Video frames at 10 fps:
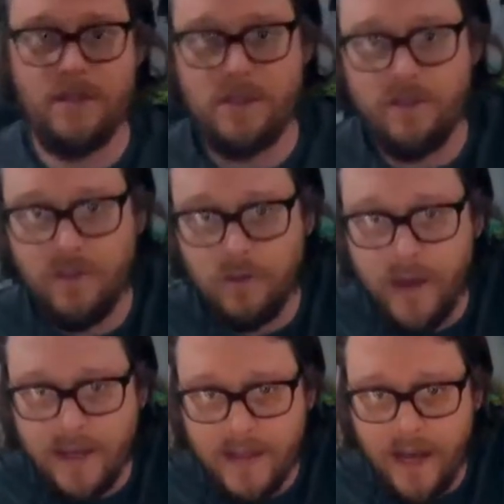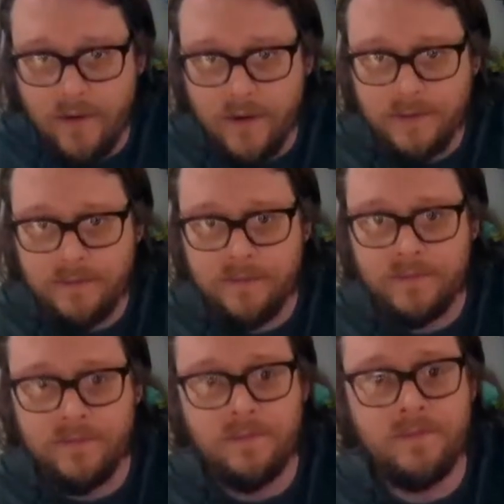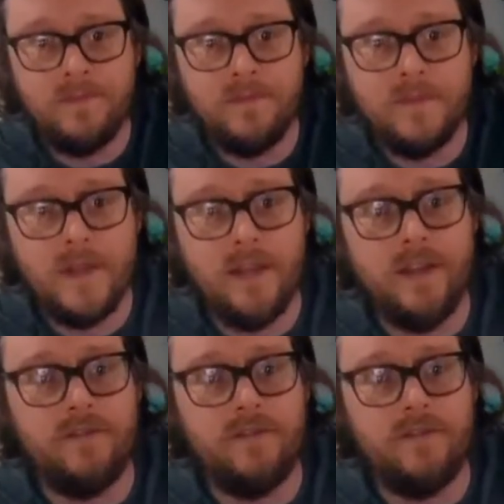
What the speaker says: So fold back that one, and